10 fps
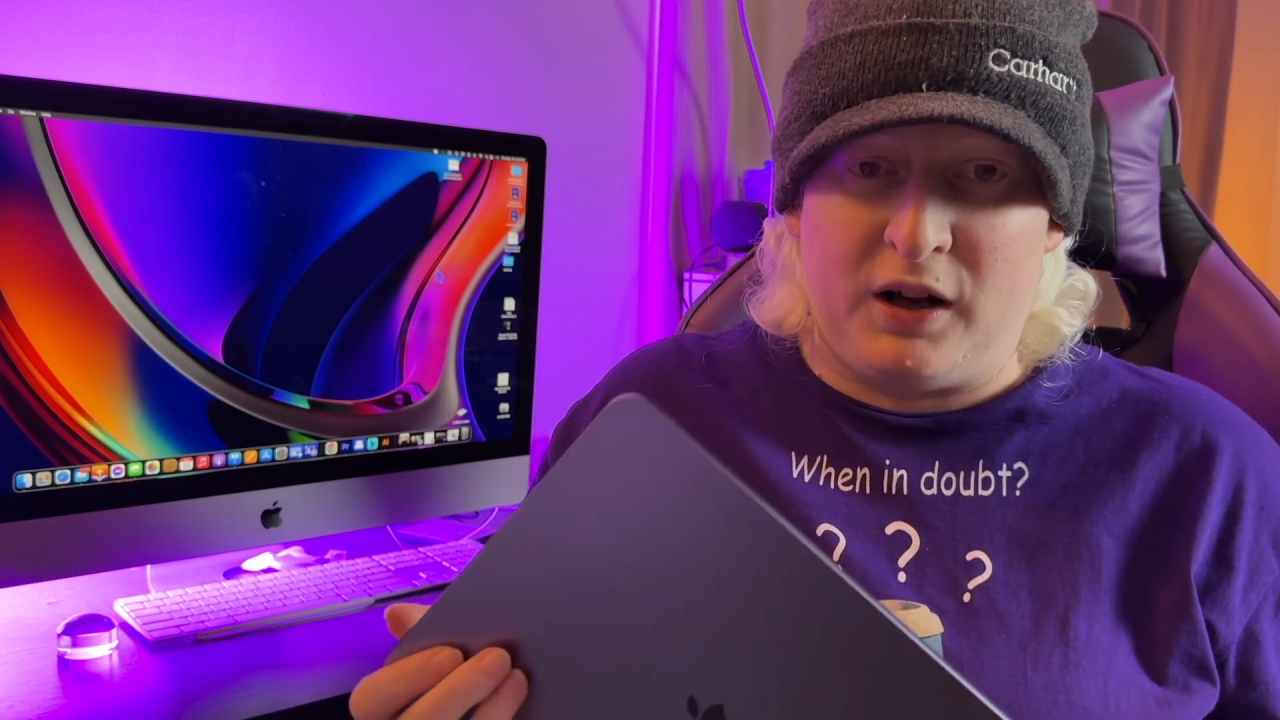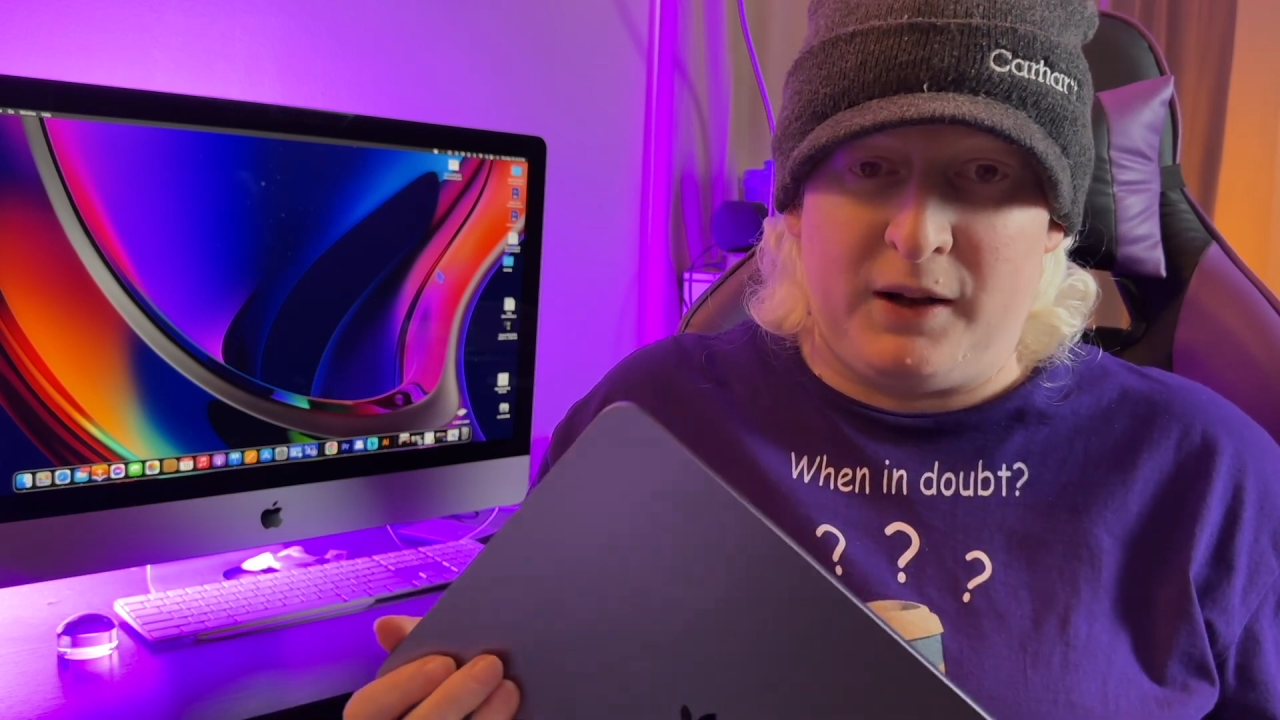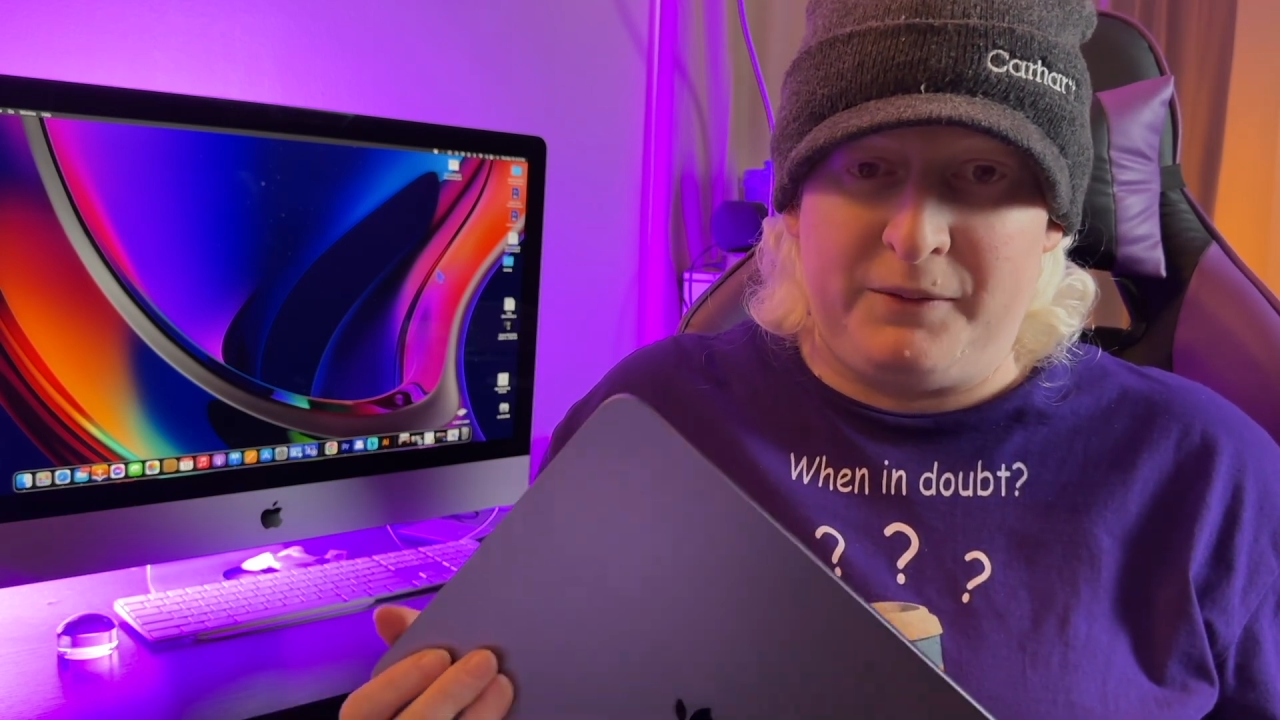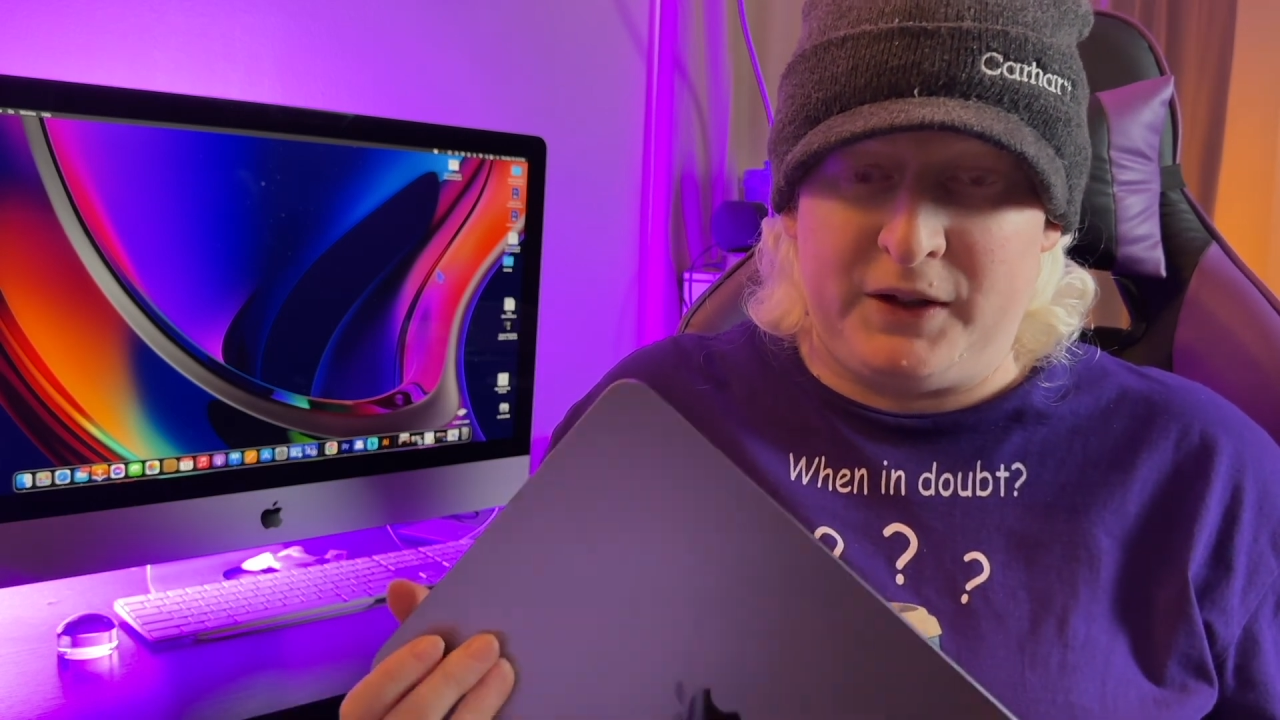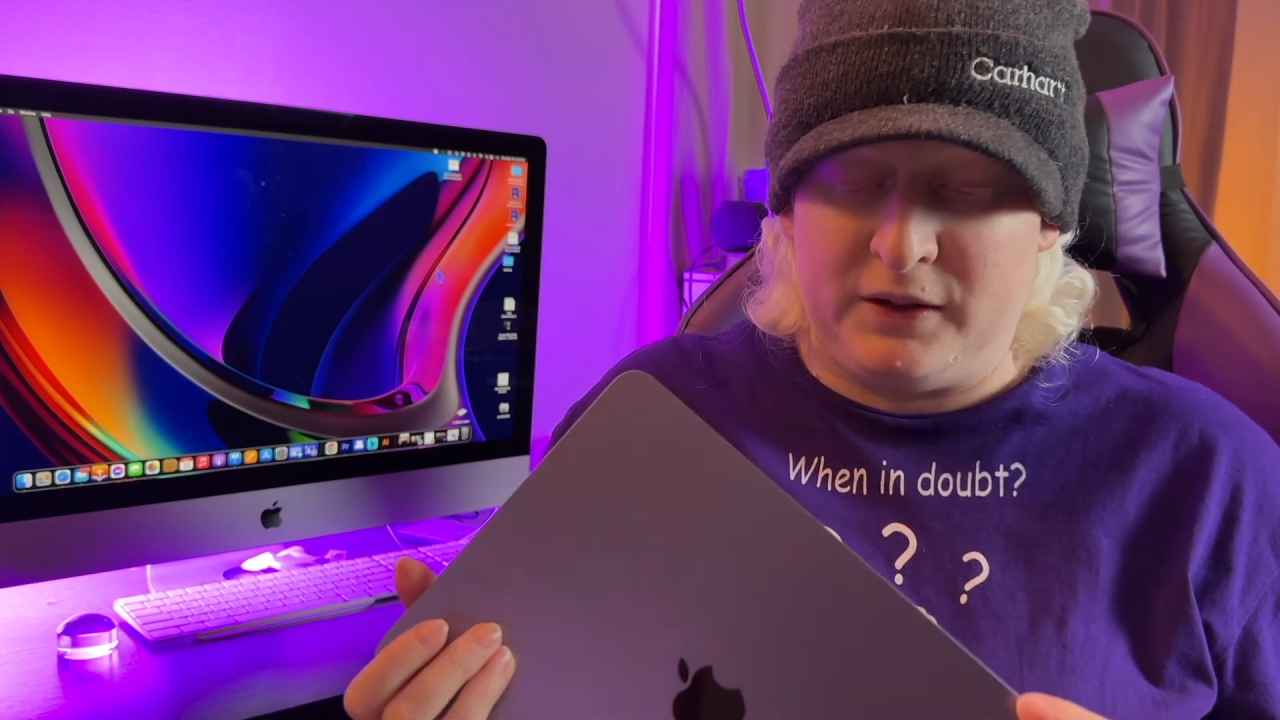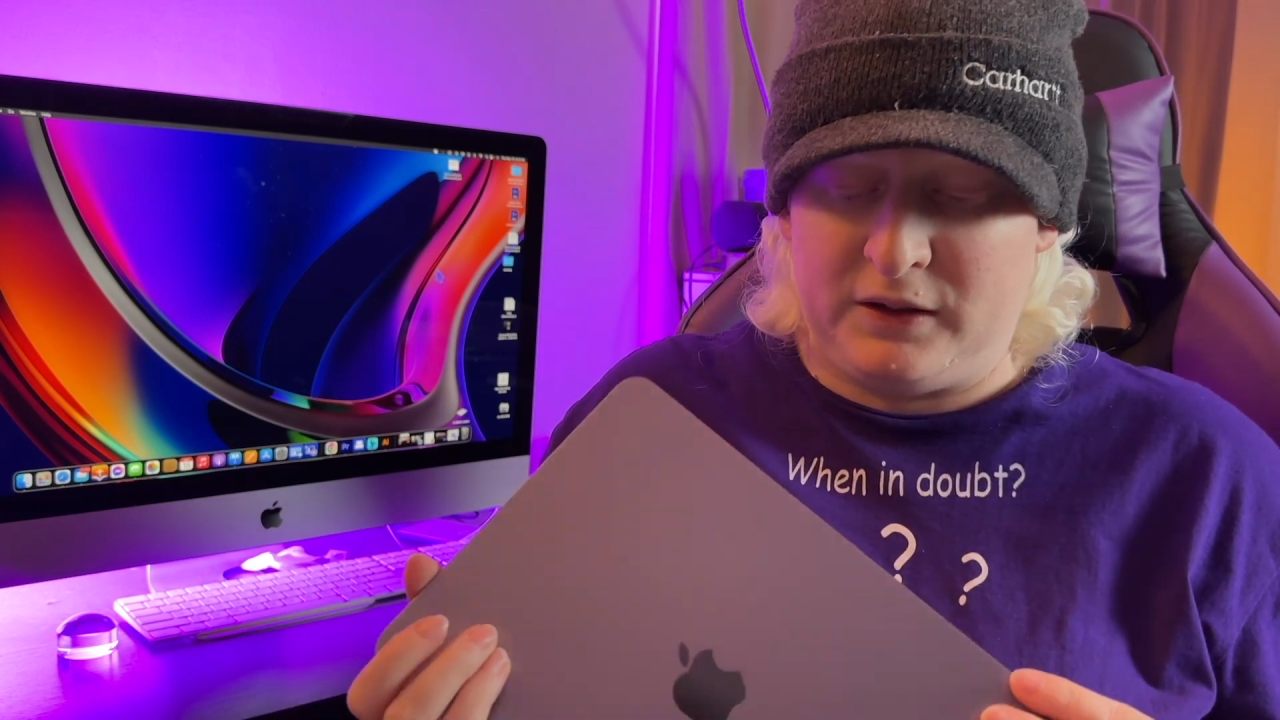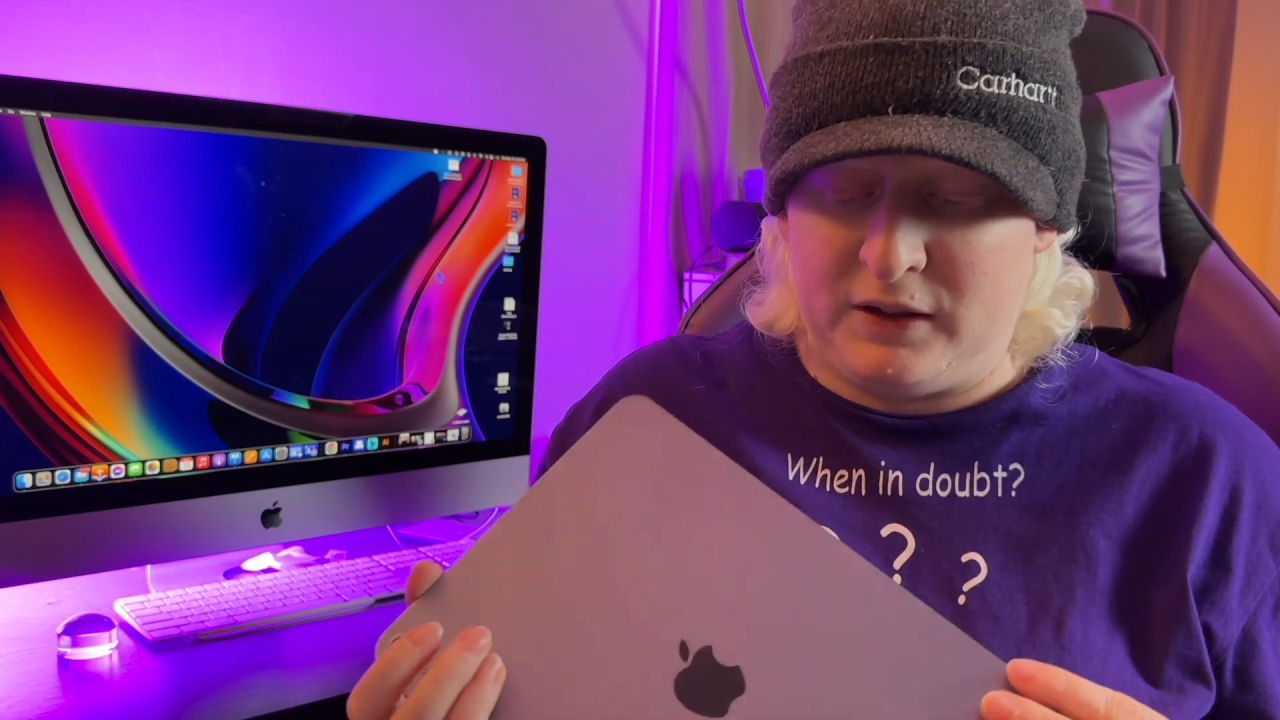obvious,